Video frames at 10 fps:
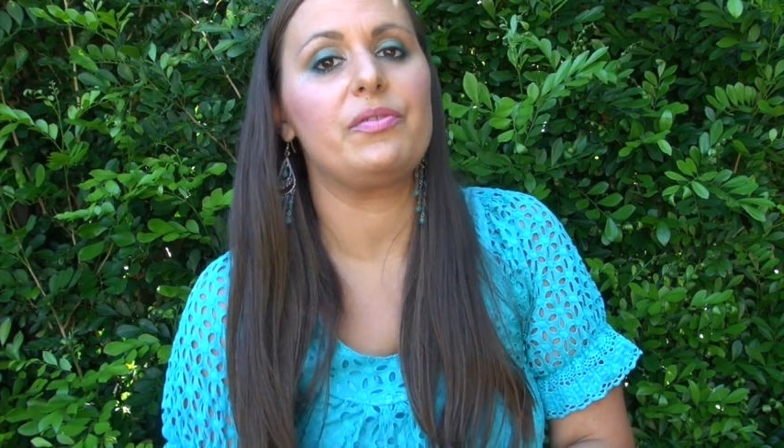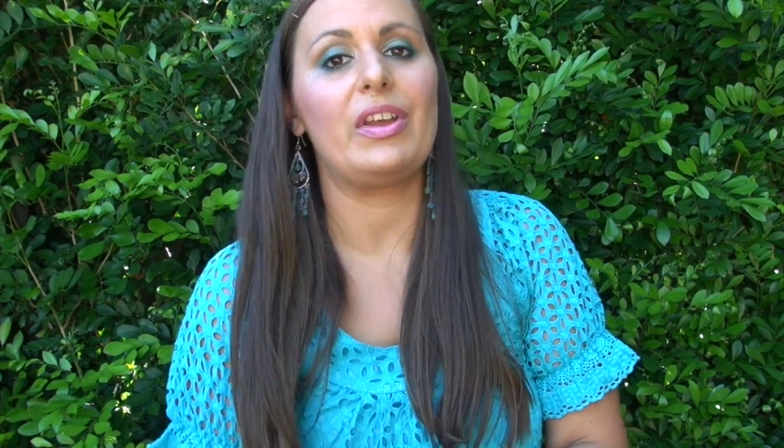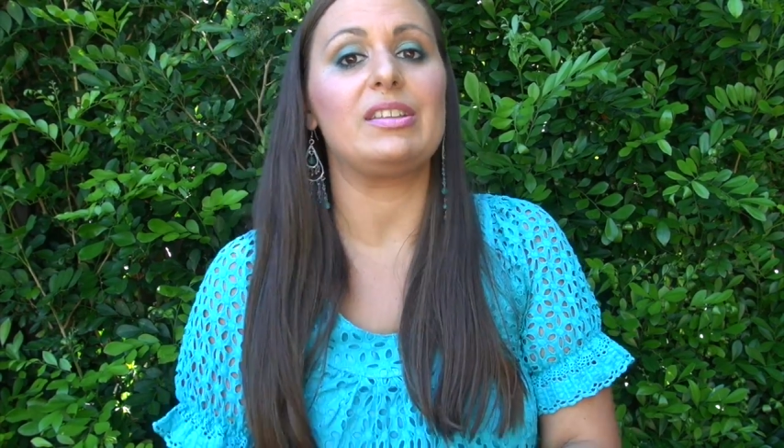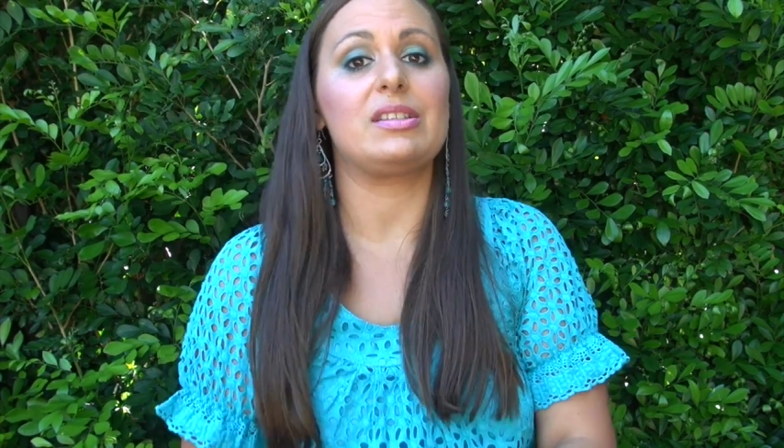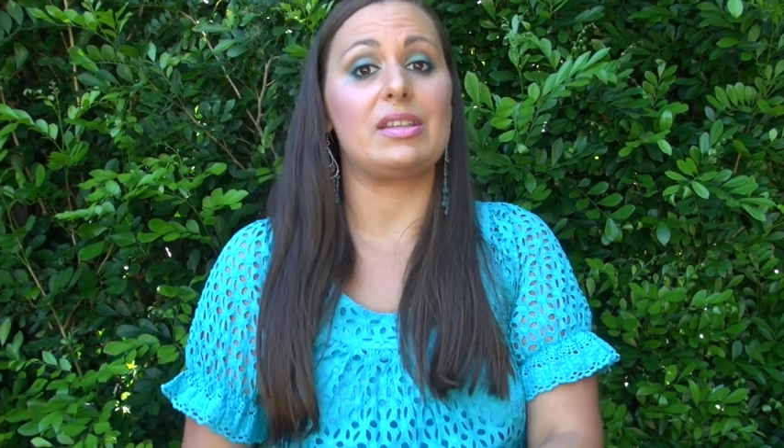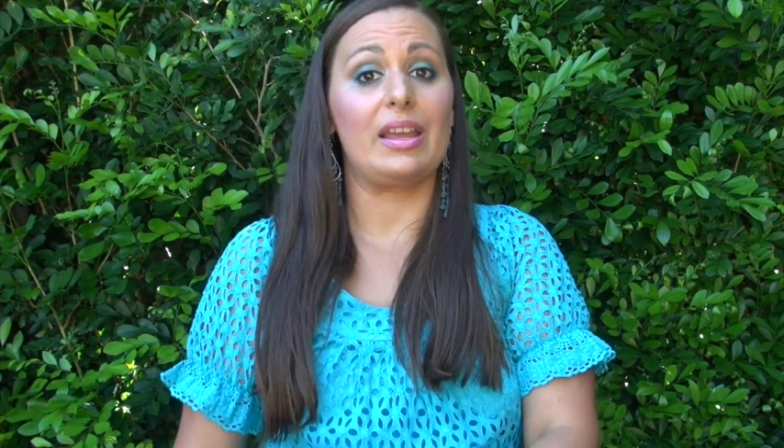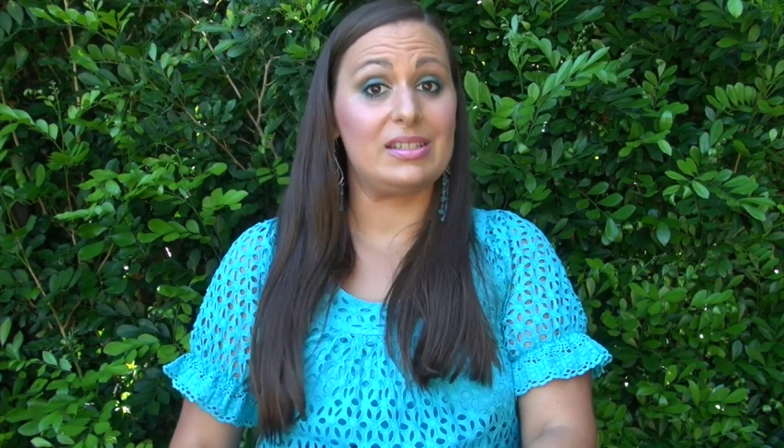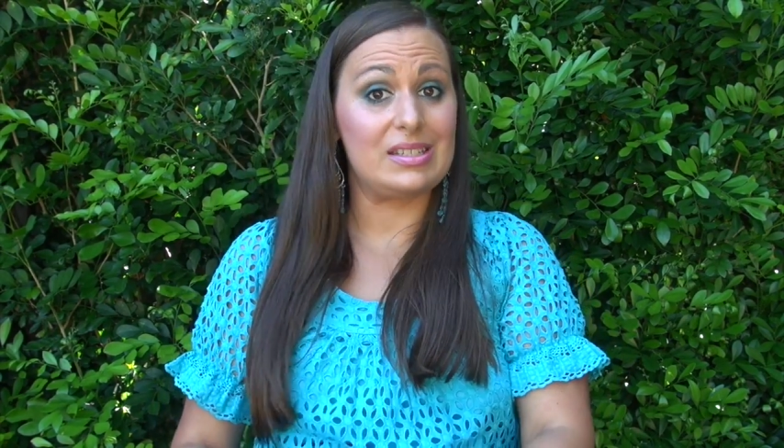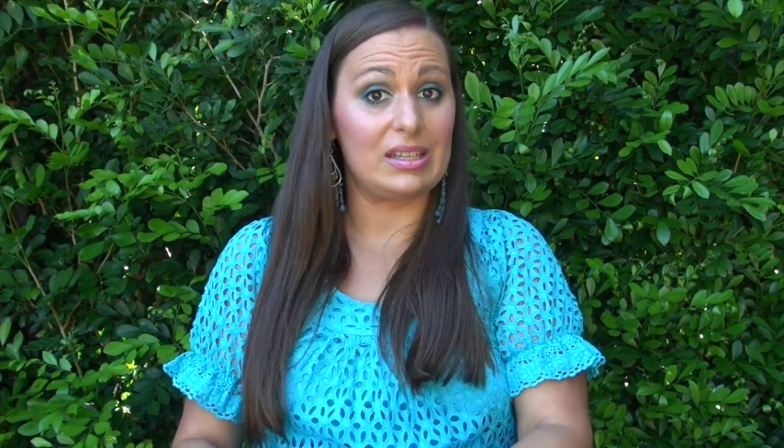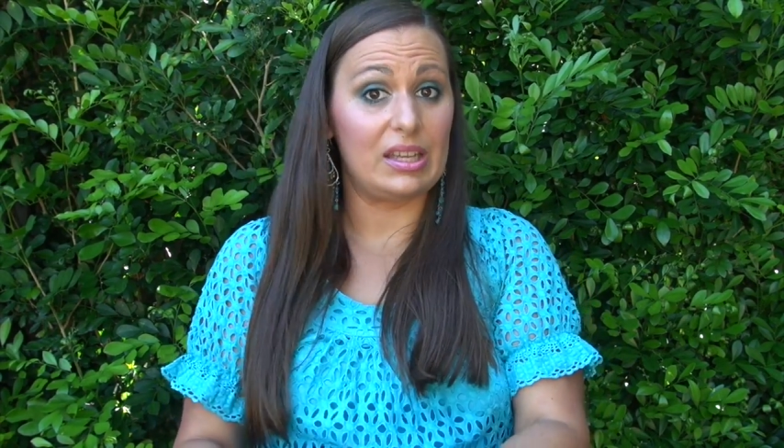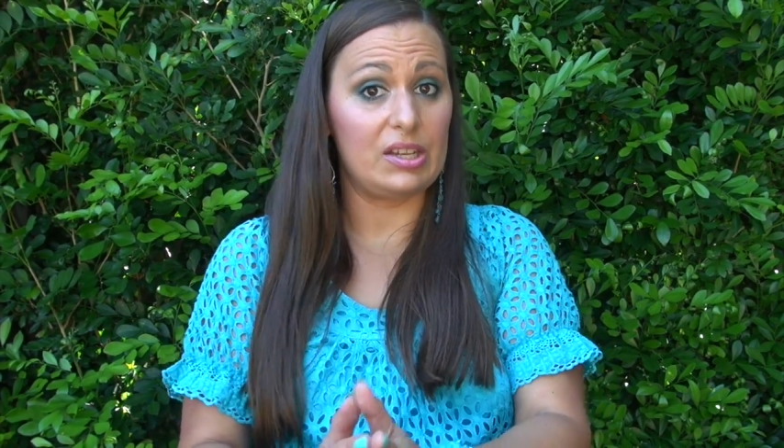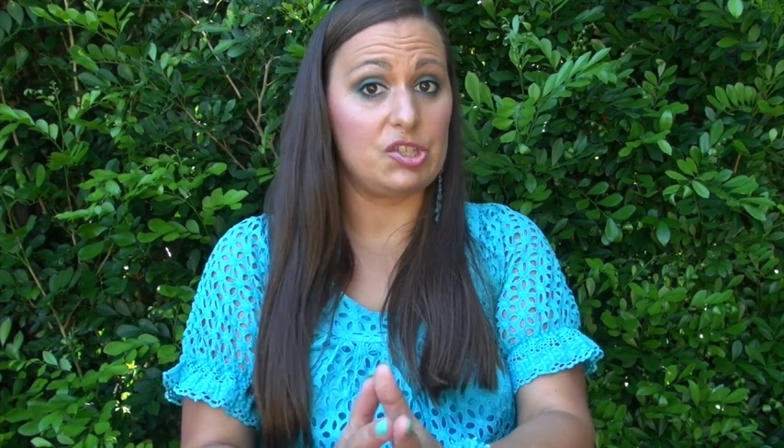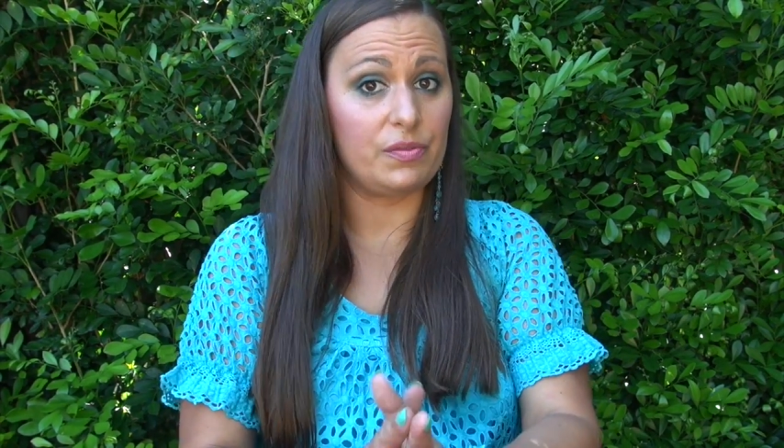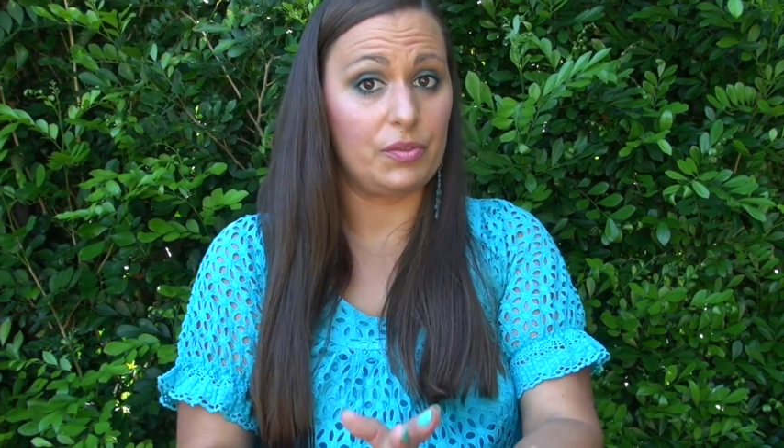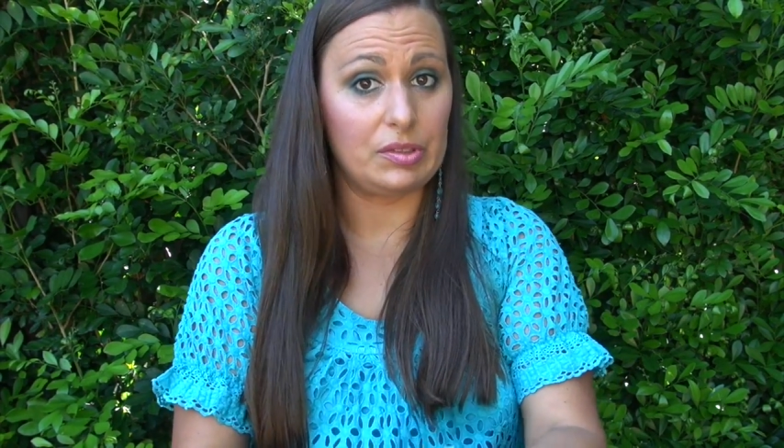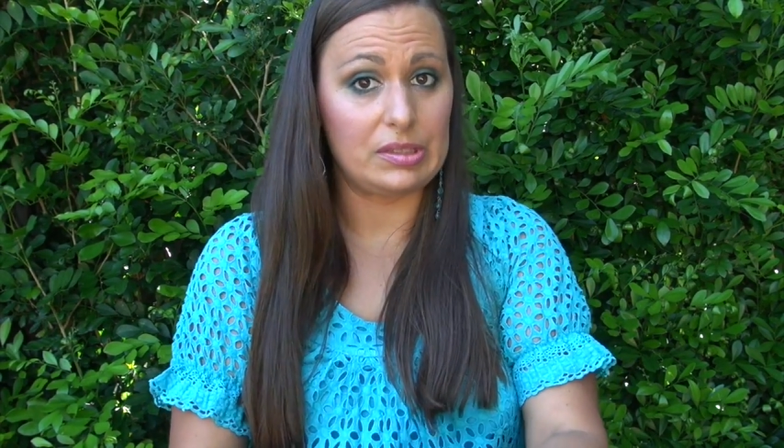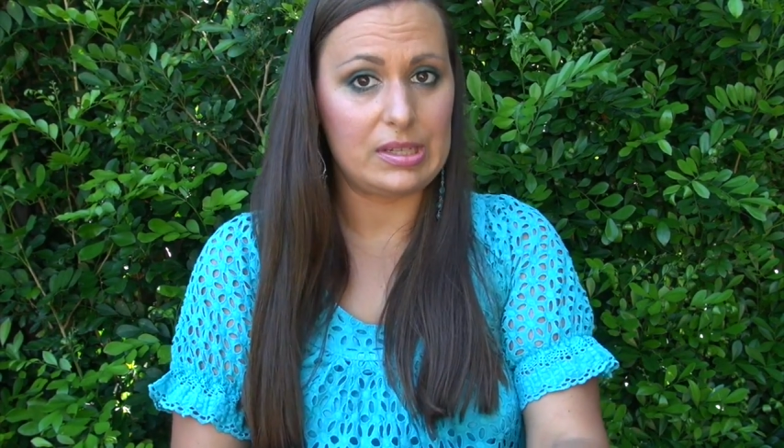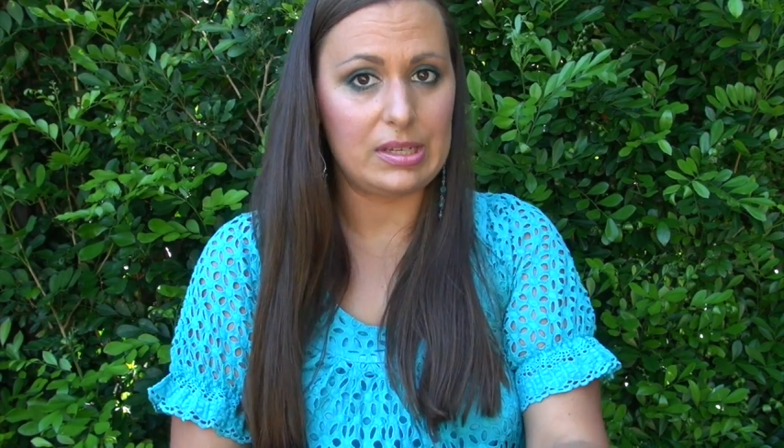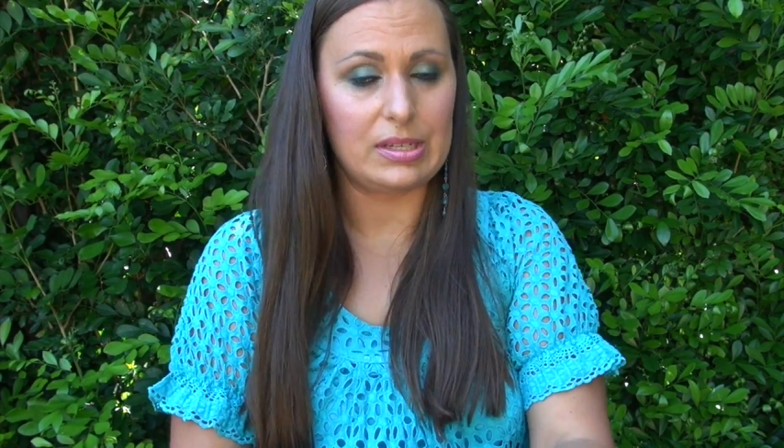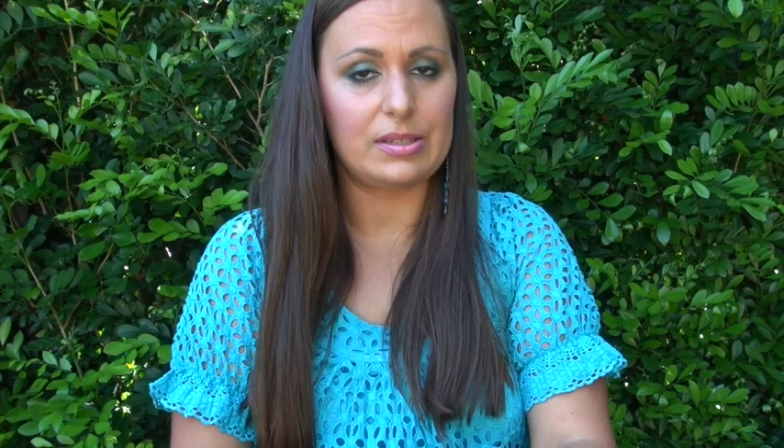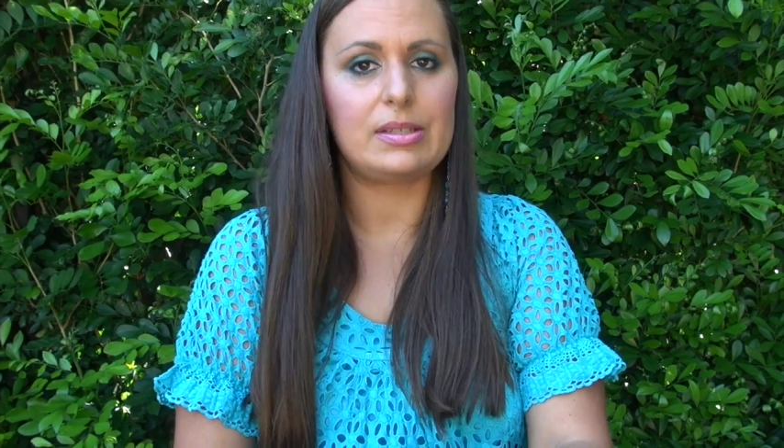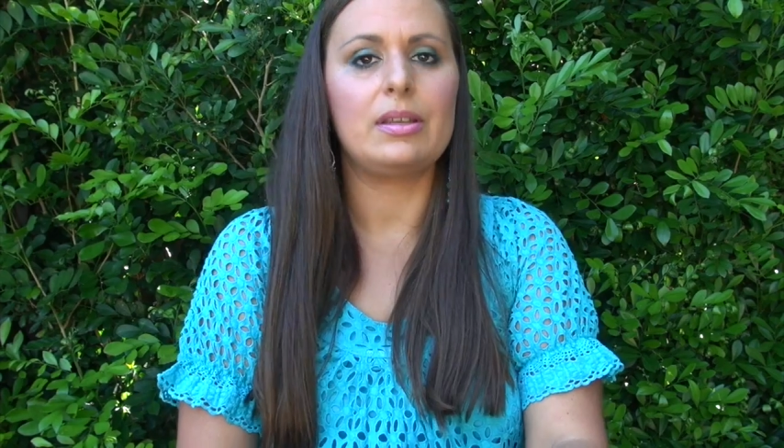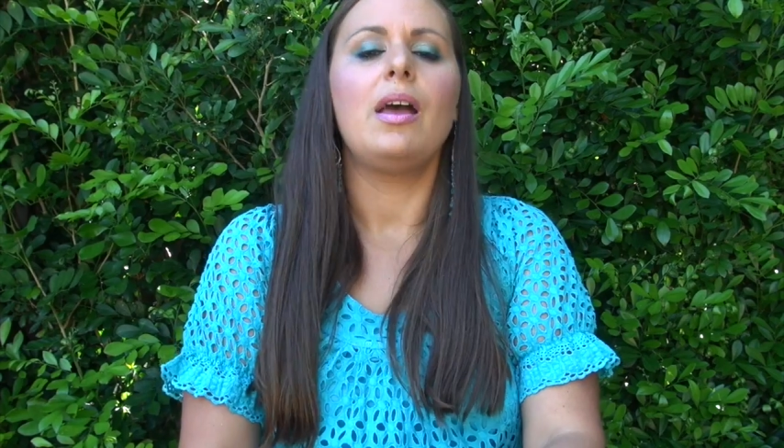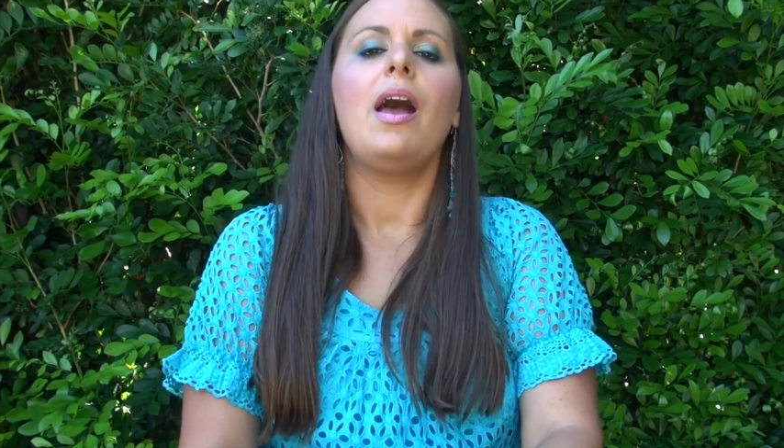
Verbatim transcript: events and engaging volunteers